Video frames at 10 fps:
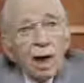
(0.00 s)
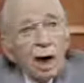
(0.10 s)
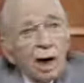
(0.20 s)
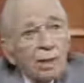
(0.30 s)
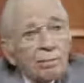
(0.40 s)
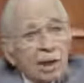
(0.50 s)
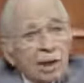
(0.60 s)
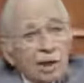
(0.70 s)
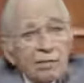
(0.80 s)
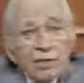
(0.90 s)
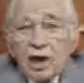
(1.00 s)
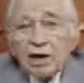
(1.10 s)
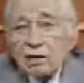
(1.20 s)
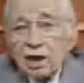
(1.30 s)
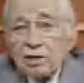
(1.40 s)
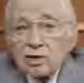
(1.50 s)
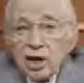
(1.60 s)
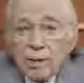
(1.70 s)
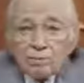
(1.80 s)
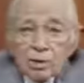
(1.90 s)
I believe, the 18th
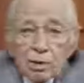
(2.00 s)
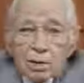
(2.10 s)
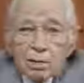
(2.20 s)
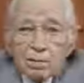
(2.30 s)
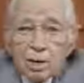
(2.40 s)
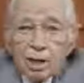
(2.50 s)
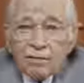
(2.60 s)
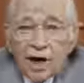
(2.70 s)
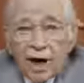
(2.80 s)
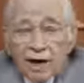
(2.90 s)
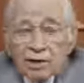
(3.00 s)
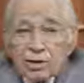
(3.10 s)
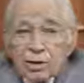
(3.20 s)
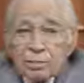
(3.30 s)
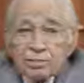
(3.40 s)
chapter of Acts.